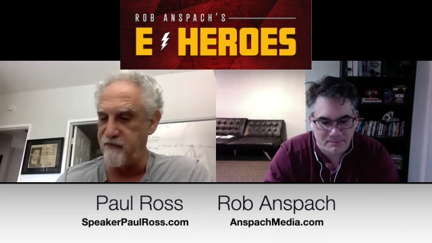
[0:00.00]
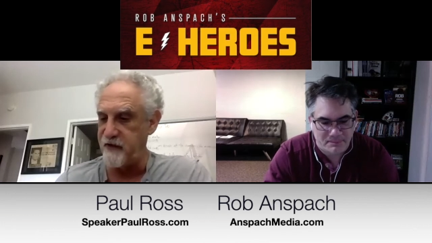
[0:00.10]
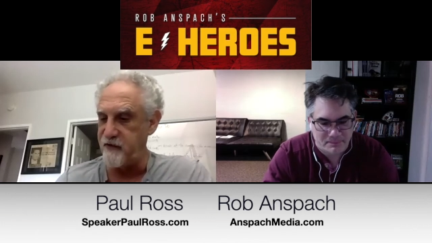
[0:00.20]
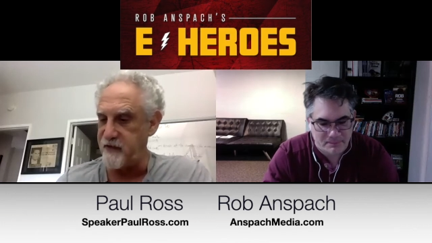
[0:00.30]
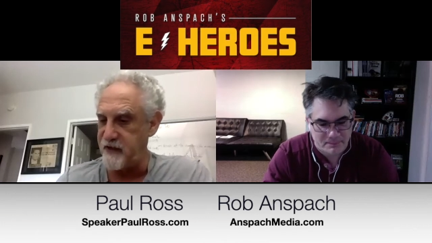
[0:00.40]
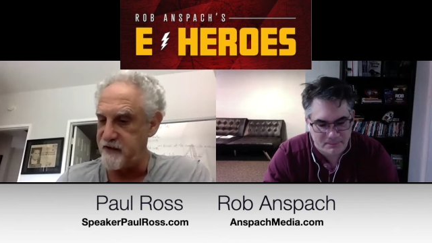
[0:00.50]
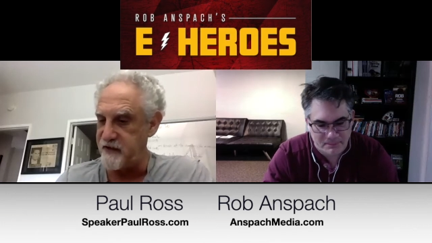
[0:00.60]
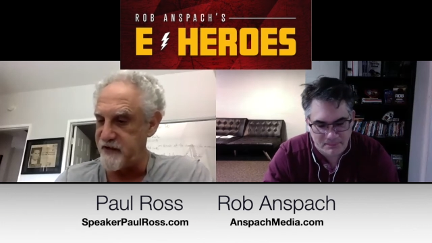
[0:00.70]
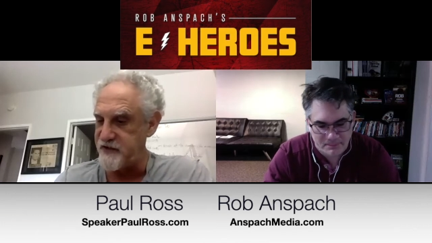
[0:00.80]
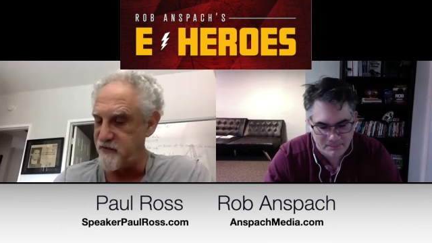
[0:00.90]
Speaker 1: you to get in
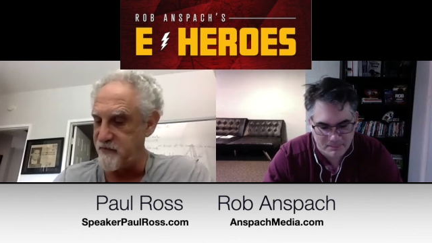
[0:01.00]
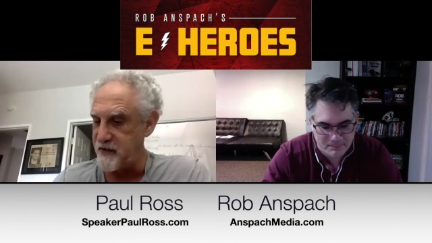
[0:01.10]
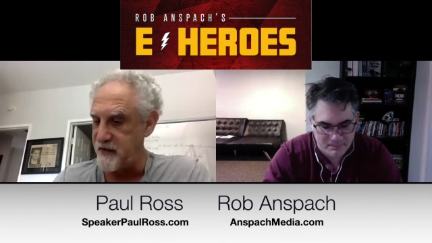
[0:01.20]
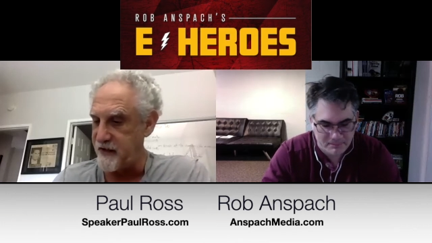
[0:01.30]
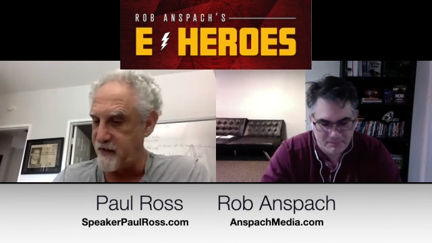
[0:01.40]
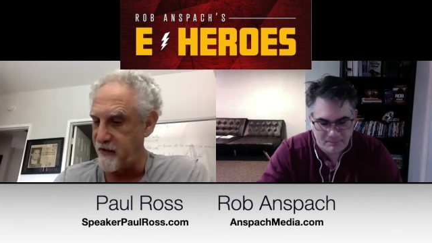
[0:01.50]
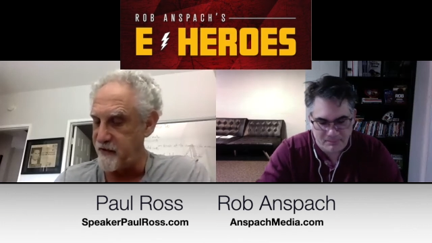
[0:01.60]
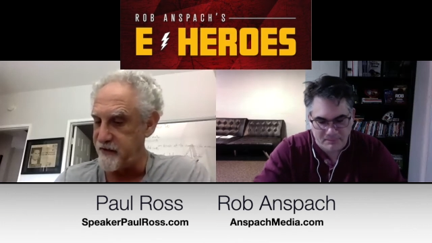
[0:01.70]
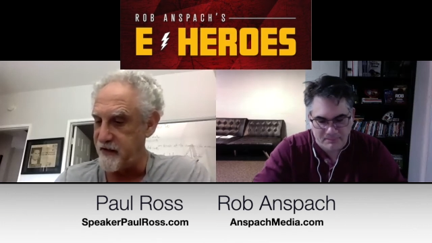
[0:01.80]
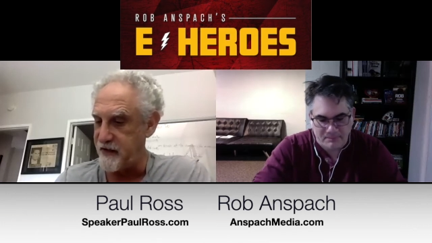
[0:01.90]
touch with me later. I'll
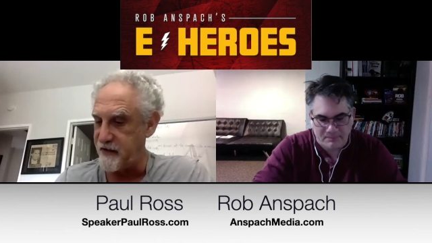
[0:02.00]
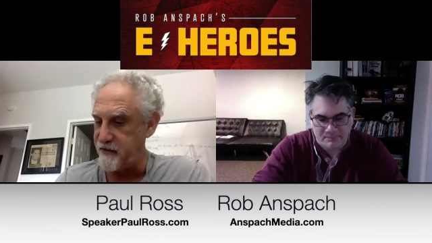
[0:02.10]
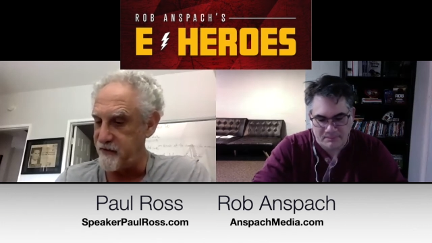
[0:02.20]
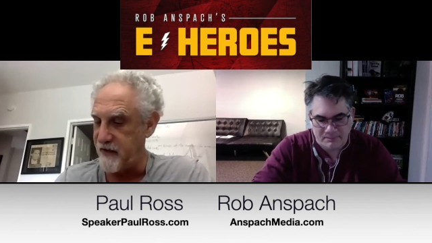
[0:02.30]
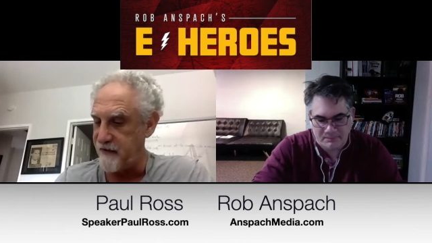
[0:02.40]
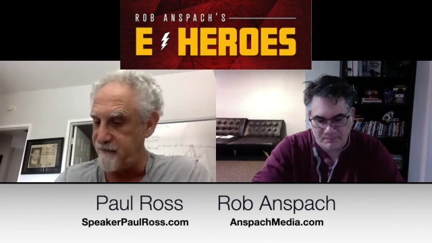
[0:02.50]
tell you how to do that.